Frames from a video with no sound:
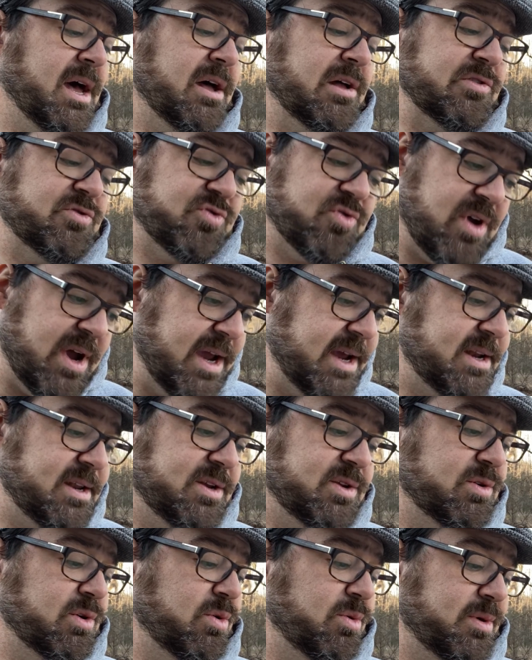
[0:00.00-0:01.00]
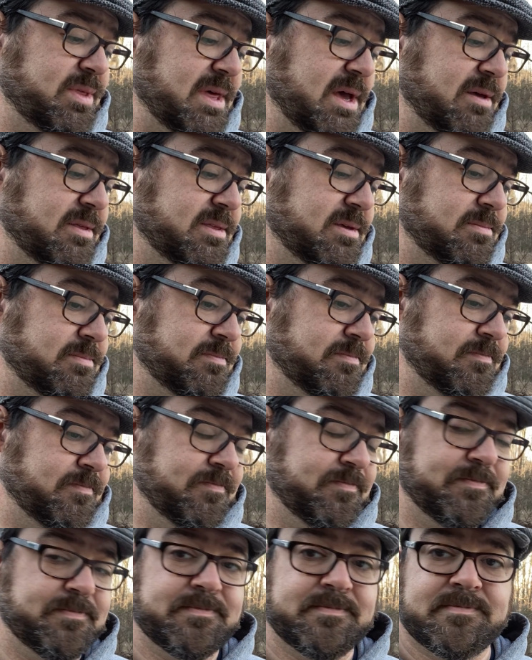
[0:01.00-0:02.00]
I'll try to do it without them.
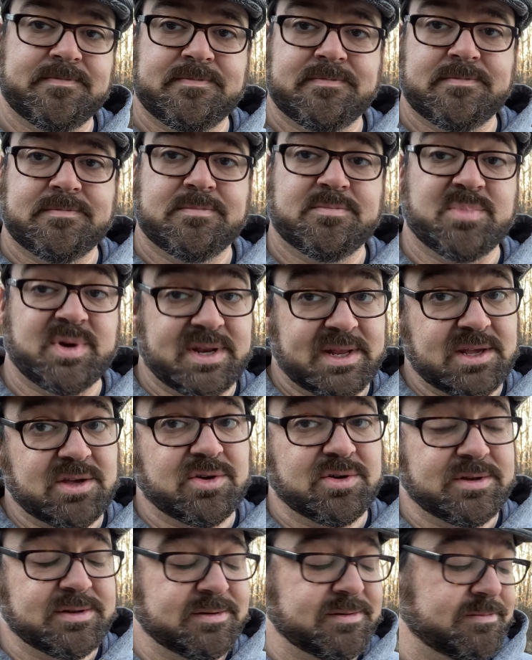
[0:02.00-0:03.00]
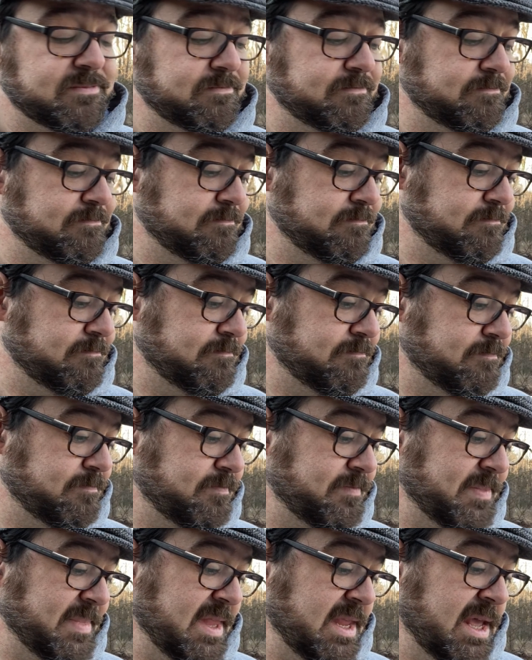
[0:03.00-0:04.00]
But he couldn't.
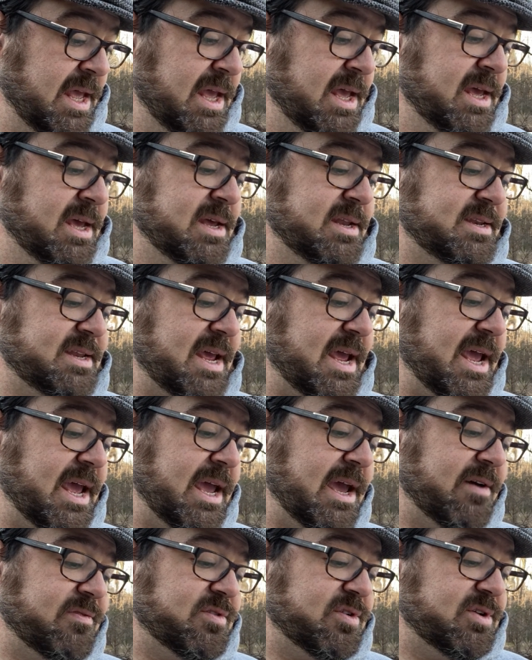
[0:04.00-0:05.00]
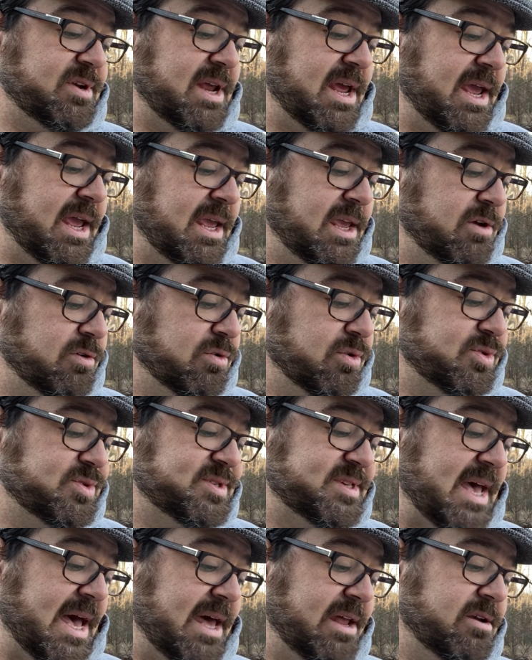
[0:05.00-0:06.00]
Day after day he grew
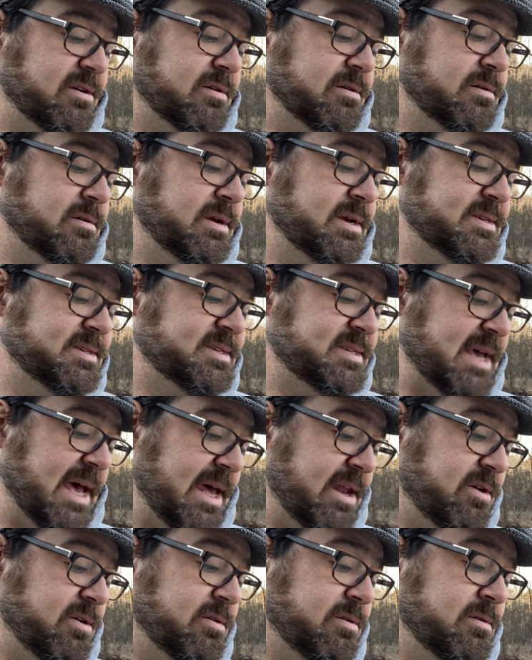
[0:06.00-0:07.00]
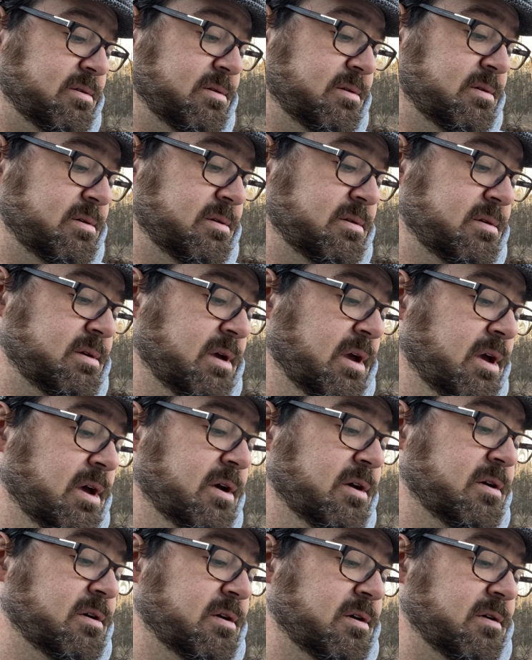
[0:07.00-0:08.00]
sadder and sadder.
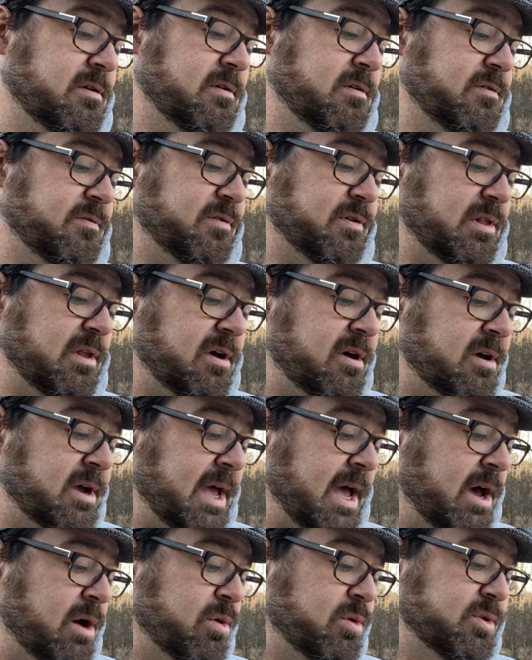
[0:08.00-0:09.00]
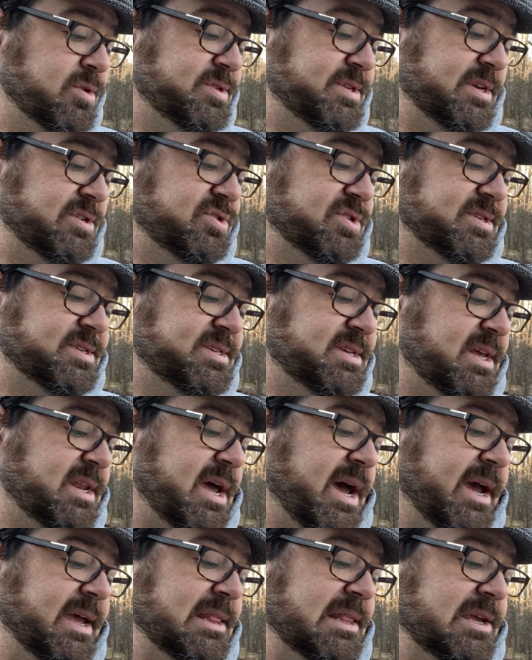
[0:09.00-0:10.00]
For long hours he'd just sit
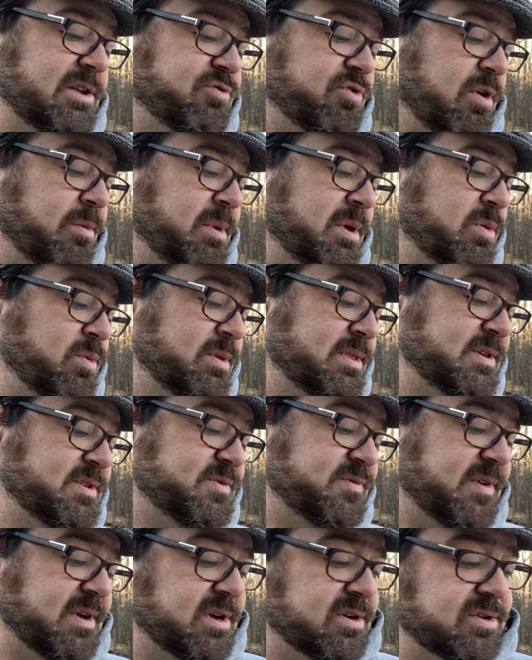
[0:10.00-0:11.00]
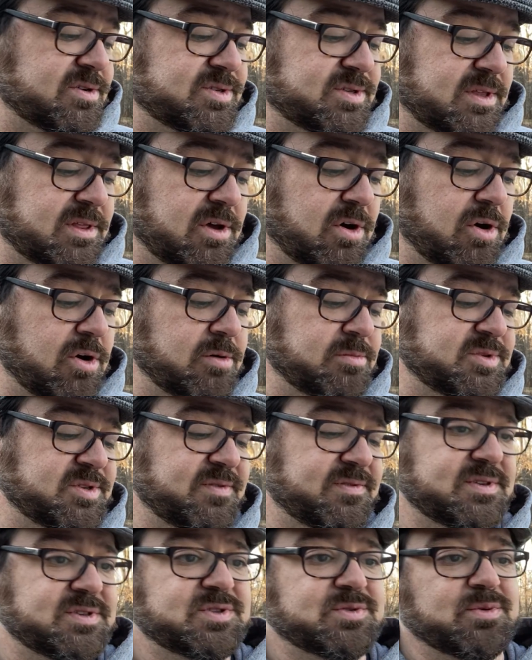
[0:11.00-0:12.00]
idly drumming with his fingers on the arms of
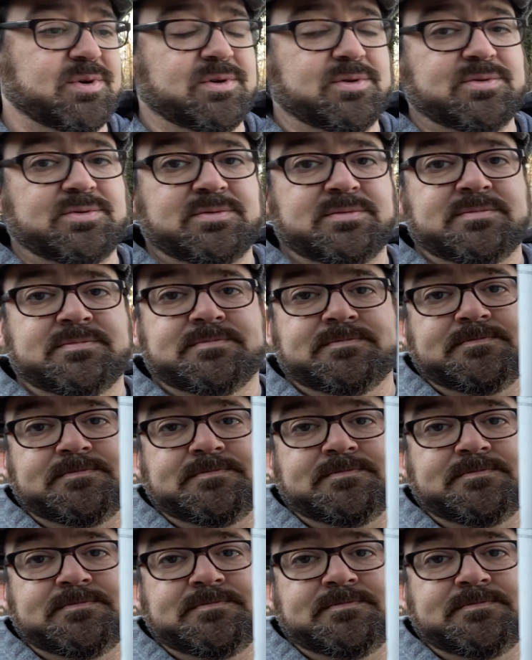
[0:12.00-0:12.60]
his throne.